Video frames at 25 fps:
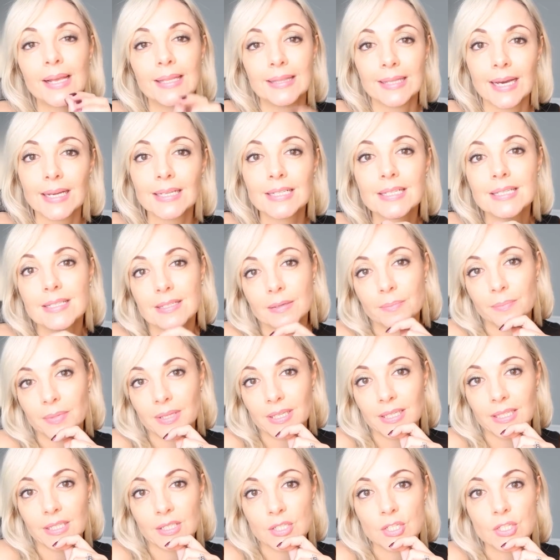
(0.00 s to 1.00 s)
that is
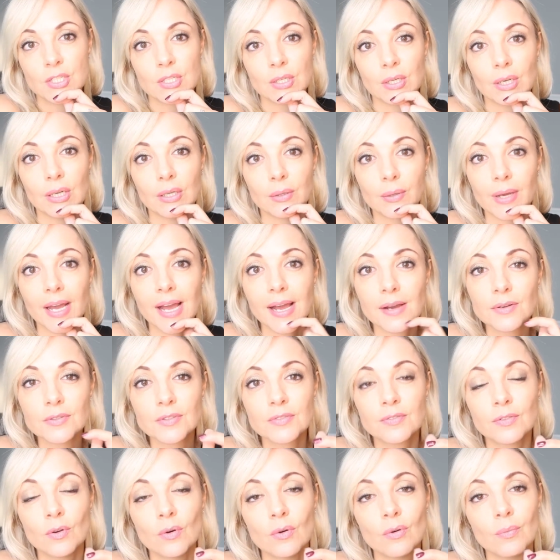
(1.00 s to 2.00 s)
something to look out
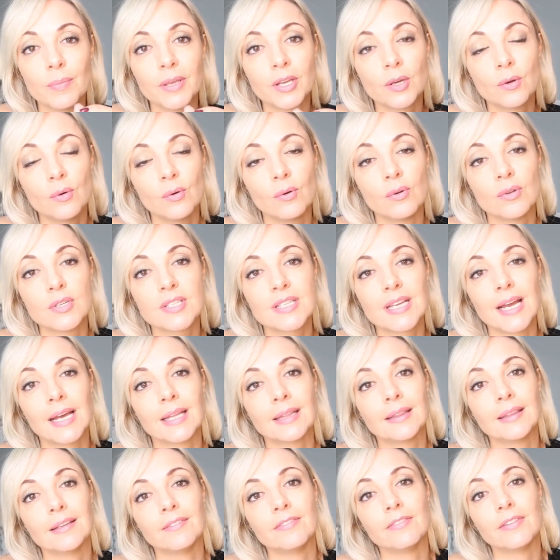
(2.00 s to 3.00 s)
for, because
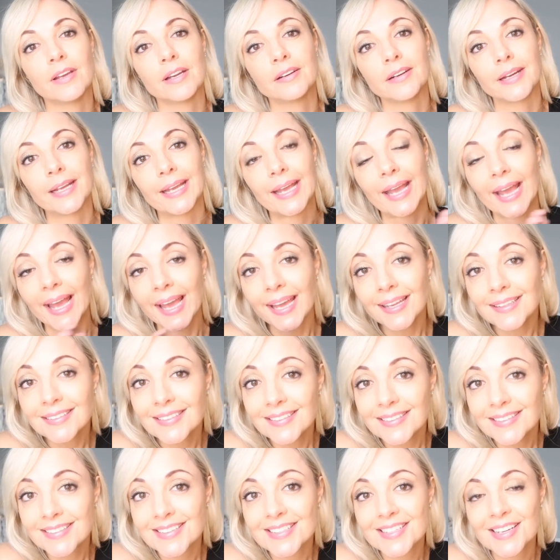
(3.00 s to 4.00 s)
at the very
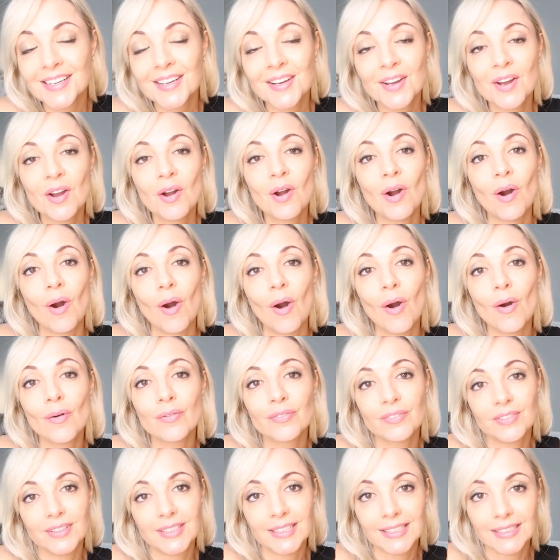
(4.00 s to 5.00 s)
end
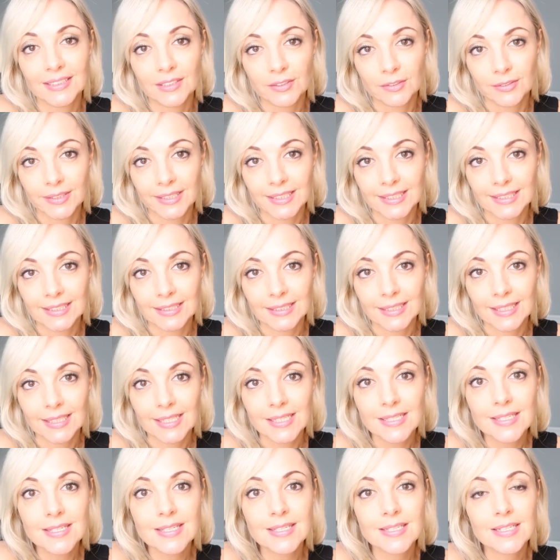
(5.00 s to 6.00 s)
of the ingredient
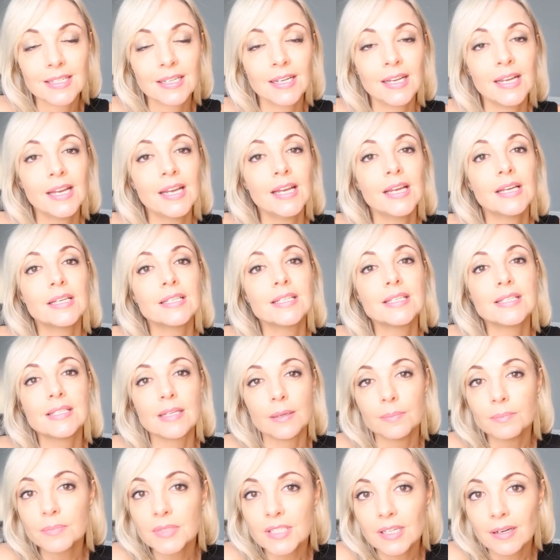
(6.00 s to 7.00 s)
list,
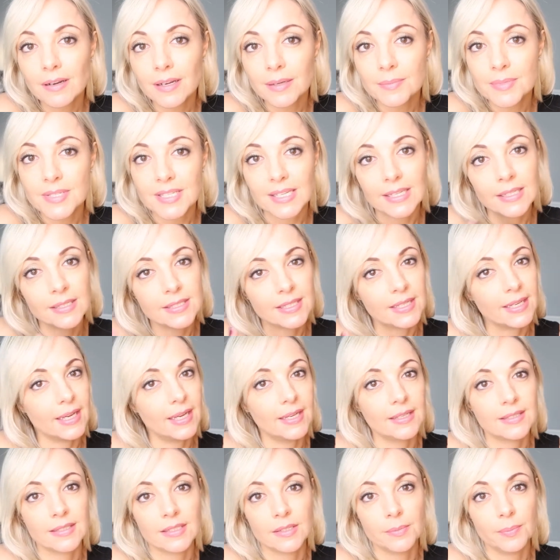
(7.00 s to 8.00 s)
sometimes
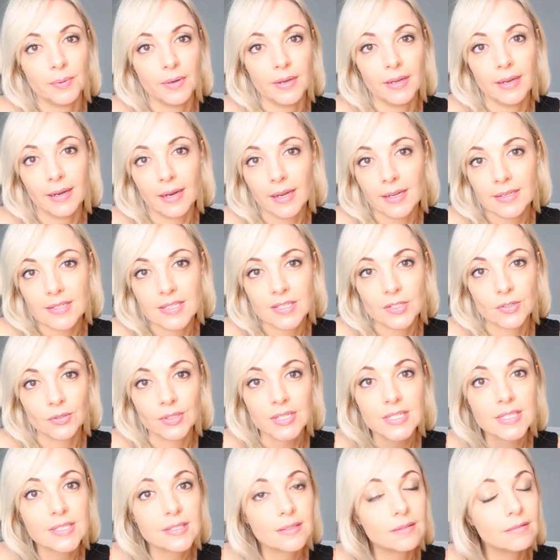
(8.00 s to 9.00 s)
indicated by an
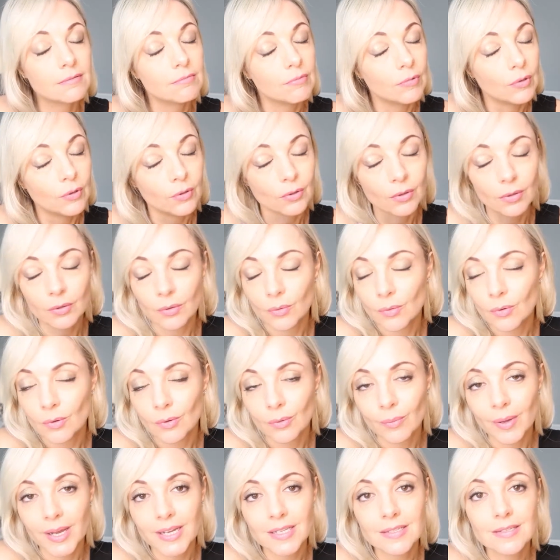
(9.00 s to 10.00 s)
asterisk, not
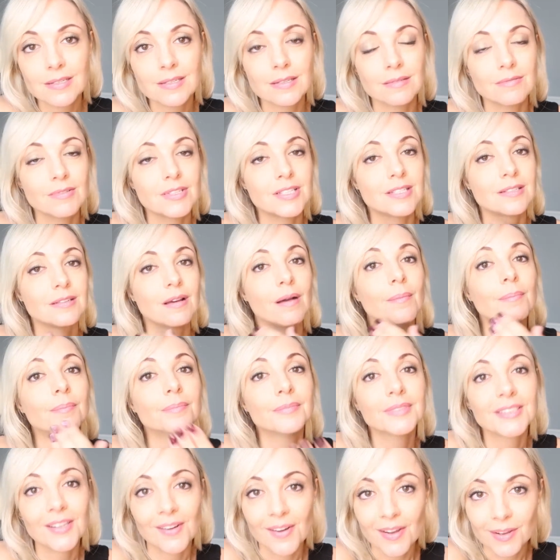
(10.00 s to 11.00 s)
always,
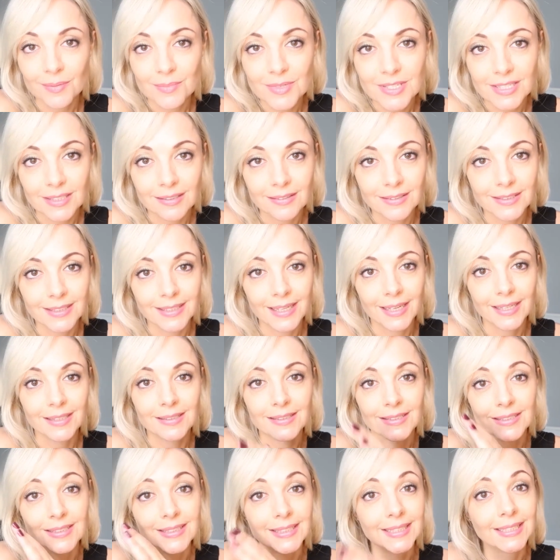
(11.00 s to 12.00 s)
sometimes
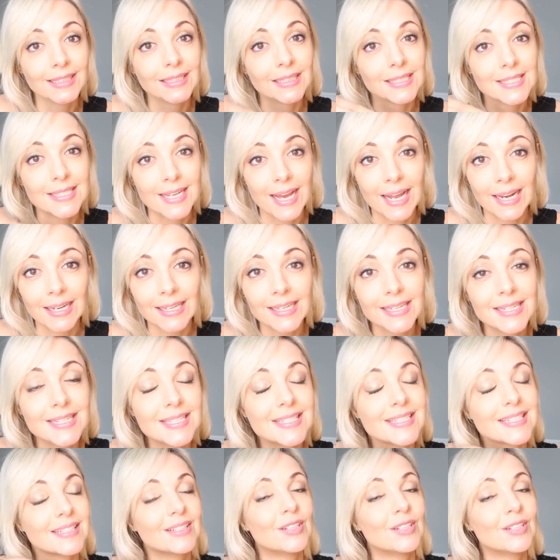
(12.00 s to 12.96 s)
indicated in italics,